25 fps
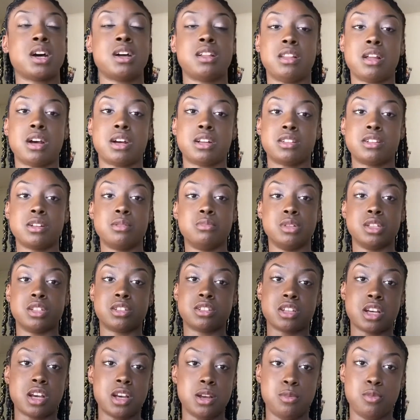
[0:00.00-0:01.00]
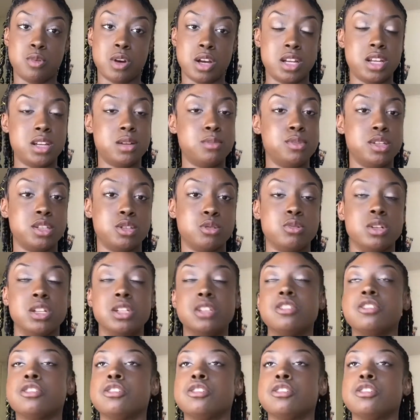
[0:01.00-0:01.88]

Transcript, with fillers: I like them the same way in between.